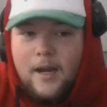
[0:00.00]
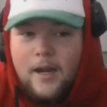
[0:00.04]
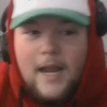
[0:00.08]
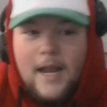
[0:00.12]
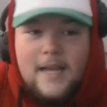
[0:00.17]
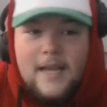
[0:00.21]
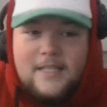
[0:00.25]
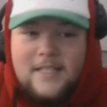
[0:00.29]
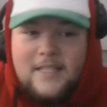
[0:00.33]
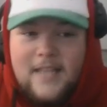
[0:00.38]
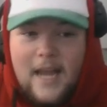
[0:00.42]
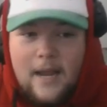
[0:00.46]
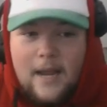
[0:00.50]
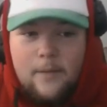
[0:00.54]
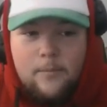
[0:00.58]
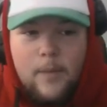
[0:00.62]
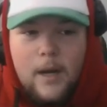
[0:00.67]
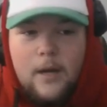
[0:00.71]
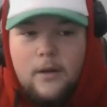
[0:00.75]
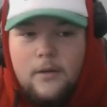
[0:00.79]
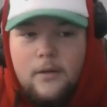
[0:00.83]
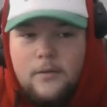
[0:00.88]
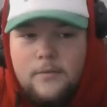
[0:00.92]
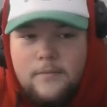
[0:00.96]
it's
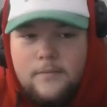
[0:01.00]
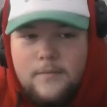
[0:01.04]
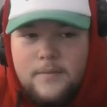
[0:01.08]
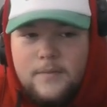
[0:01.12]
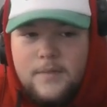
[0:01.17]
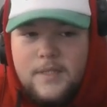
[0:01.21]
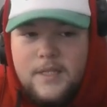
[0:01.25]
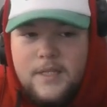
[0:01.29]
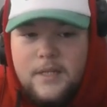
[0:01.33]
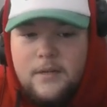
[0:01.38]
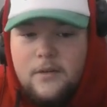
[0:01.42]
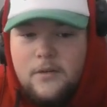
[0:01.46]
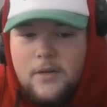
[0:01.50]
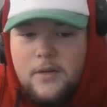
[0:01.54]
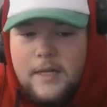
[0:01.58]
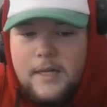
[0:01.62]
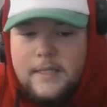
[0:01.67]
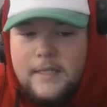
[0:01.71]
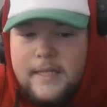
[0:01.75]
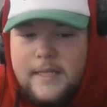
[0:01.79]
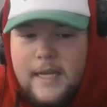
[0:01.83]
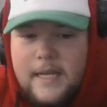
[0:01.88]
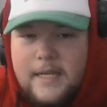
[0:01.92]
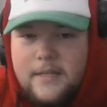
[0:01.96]
bro, zero
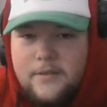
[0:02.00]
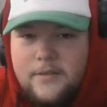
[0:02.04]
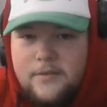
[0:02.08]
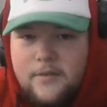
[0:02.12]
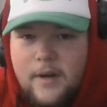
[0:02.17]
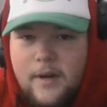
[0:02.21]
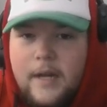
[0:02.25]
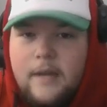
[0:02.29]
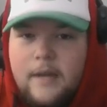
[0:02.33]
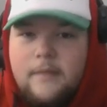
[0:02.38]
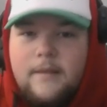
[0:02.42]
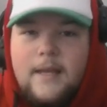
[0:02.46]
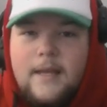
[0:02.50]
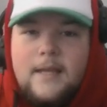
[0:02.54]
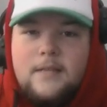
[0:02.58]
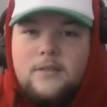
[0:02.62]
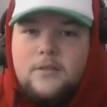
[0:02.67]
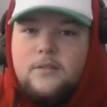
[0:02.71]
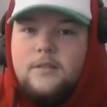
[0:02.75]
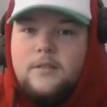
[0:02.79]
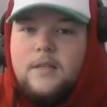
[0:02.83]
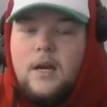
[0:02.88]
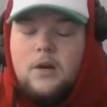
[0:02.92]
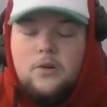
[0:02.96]
contest, right? That's
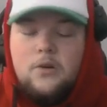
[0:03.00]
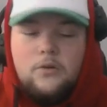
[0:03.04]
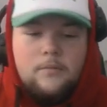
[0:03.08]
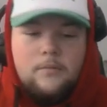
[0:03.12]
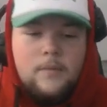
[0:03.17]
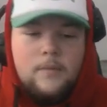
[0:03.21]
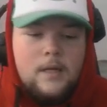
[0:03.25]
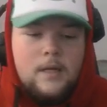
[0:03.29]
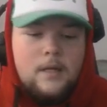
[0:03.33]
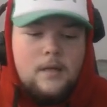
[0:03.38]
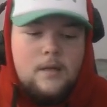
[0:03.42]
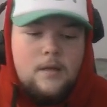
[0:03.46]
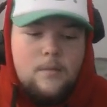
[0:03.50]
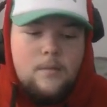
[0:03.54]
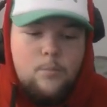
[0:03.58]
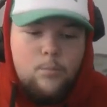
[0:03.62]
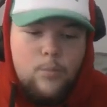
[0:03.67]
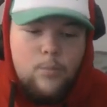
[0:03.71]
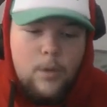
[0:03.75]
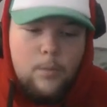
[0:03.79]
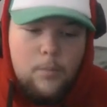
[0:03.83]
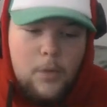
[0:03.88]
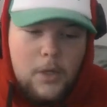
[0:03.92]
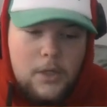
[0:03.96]
dope.
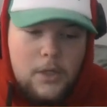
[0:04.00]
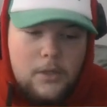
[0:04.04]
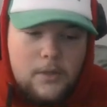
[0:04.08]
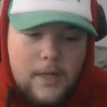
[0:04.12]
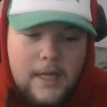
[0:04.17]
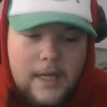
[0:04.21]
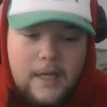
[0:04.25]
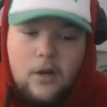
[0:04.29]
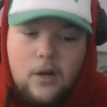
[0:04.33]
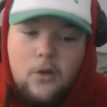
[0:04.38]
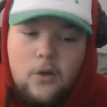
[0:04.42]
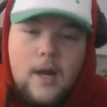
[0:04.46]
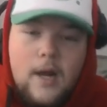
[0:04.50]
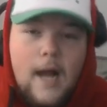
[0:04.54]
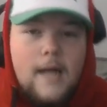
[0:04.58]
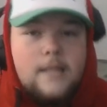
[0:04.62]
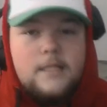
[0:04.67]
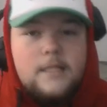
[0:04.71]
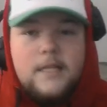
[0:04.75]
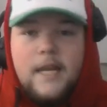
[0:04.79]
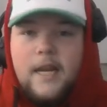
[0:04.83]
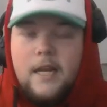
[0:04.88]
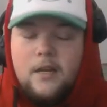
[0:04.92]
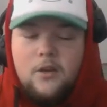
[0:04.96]
But bro, he don't got
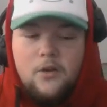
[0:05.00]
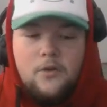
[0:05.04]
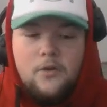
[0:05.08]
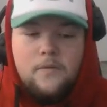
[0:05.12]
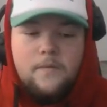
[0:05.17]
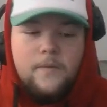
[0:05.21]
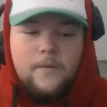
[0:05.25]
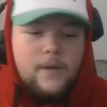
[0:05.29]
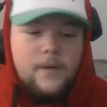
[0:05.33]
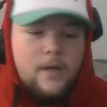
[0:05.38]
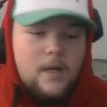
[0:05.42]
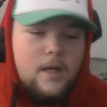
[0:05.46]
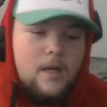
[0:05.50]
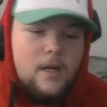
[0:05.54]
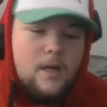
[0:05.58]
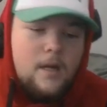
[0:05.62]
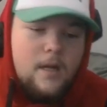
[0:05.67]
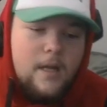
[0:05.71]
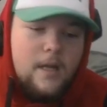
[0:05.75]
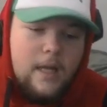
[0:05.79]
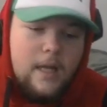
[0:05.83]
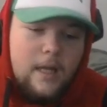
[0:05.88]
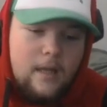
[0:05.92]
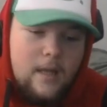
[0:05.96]
takeover.
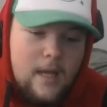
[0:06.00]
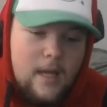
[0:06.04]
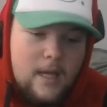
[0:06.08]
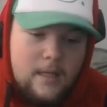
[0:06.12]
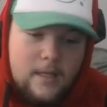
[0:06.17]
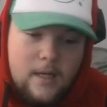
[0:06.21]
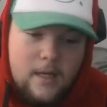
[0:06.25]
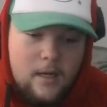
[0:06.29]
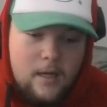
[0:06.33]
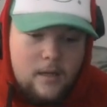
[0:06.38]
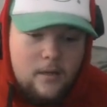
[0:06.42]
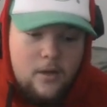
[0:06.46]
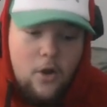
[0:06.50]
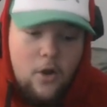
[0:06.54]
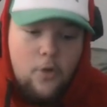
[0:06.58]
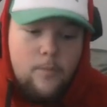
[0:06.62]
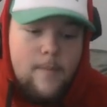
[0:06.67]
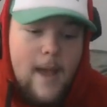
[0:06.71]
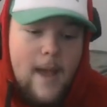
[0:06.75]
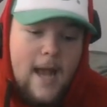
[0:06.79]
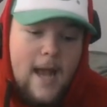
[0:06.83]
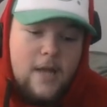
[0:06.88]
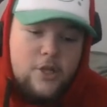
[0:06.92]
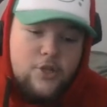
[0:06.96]
He had none no
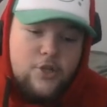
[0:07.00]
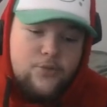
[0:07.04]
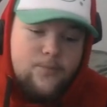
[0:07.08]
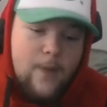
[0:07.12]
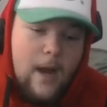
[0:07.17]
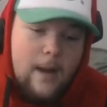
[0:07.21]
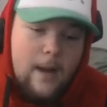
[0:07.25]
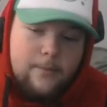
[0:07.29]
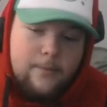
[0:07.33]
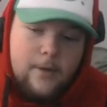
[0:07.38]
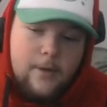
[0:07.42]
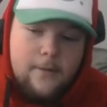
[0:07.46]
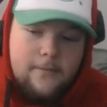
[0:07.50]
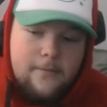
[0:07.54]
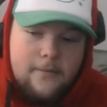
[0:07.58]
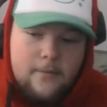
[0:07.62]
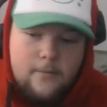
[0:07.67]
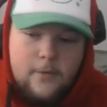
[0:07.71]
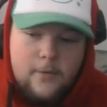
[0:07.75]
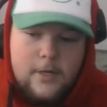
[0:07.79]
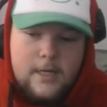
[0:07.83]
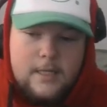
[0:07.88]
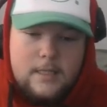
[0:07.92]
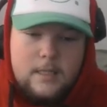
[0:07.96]
badges popped up
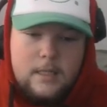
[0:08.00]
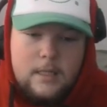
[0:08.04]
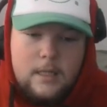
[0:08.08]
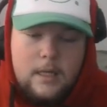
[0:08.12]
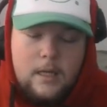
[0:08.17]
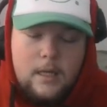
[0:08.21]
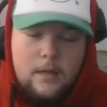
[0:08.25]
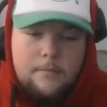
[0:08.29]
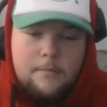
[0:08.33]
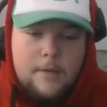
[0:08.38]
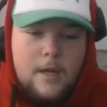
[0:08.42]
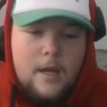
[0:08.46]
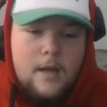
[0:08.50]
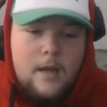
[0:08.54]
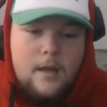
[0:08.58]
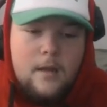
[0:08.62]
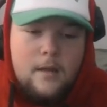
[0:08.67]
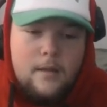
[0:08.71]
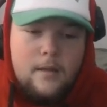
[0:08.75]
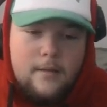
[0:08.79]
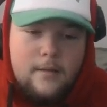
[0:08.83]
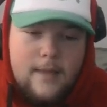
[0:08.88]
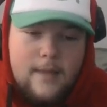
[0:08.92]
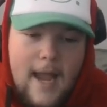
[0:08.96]
from what it seemed.
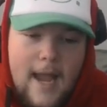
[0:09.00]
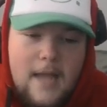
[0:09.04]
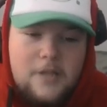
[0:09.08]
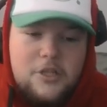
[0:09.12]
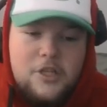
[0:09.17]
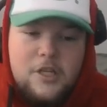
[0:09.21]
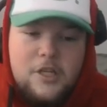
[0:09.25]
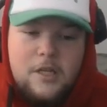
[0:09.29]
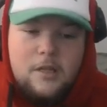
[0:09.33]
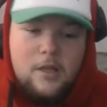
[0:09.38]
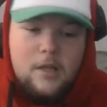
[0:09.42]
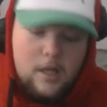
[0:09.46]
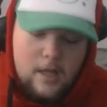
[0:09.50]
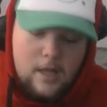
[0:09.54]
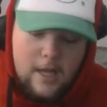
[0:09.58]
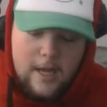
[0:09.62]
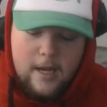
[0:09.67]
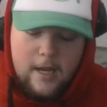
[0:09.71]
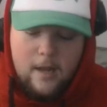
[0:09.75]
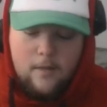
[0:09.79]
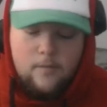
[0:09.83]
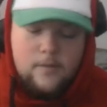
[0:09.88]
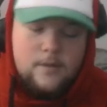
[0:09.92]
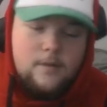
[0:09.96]
That shit looked
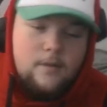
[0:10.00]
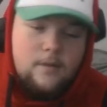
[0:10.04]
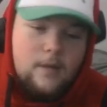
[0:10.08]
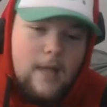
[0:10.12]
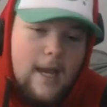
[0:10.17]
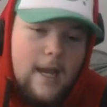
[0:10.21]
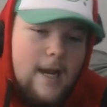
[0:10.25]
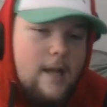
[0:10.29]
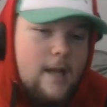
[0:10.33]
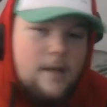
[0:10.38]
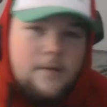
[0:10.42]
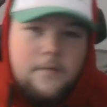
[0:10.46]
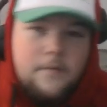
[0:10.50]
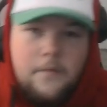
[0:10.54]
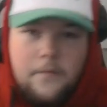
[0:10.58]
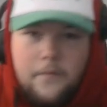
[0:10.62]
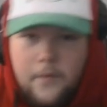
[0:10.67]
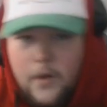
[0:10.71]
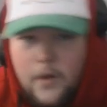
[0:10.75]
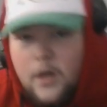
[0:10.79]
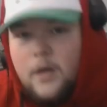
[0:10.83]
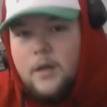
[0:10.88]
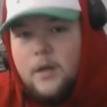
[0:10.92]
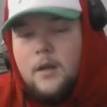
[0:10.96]
like it was late as
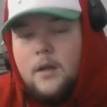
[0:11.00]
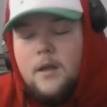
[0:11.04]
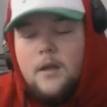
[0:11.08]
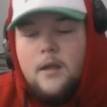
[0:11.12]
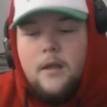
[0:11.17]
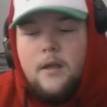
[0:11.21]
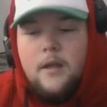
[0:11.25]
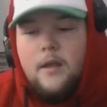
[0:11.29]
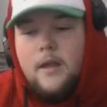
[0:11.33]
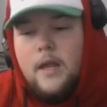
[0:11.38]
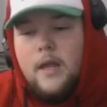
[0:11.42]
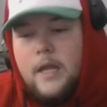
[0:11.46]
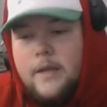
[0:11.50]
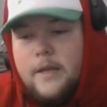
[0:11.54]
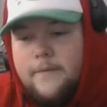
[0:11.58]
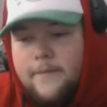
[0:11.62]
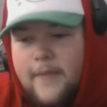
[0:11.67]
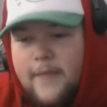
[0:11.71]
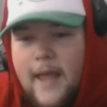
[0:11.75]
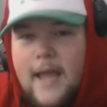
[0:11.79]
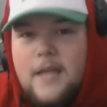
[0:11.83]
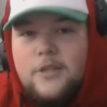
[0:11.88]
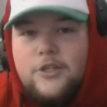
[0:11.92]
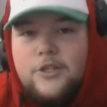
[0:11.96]
fuck. If
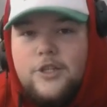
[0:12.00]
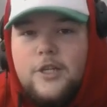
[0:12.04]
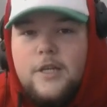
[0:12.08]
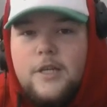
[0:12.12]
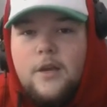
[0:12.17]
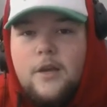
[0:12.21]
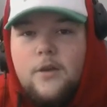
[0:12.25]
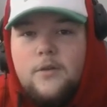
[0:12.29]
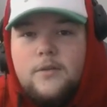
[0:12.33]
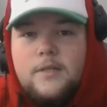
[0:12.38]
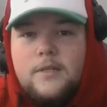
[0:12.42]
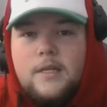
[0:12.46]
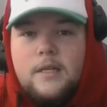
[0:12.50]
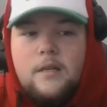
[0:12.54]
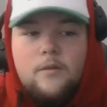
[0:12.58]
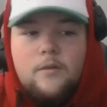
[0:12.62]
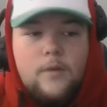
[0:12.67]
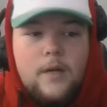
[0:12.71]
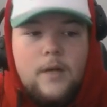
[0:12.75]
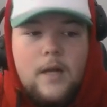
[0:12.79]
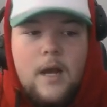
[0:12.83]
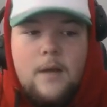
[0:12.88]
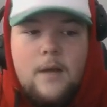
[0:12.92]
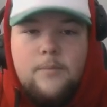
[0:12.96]
that shit goes in
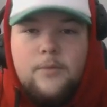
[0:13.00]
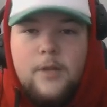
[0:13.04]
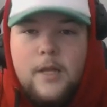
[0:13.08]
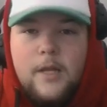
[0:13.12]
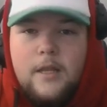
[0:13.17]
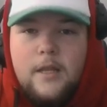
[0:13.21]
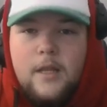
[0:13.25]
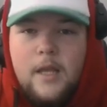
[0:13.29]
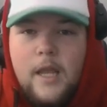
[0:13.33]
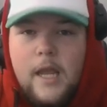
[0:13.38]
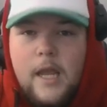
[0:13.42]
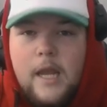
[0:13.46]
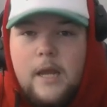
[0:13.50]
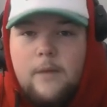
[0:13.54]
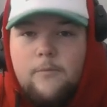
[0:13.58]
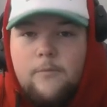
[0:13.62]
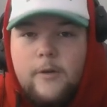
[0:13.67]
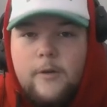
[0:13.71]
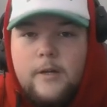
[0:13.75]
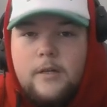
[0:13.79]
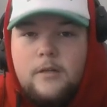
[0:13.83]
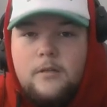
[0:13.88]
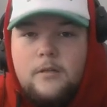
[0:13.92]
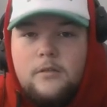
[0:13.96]
when I play the game,
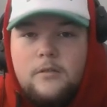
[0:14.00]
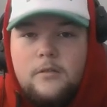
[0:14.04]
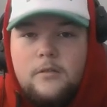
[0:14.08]
bro,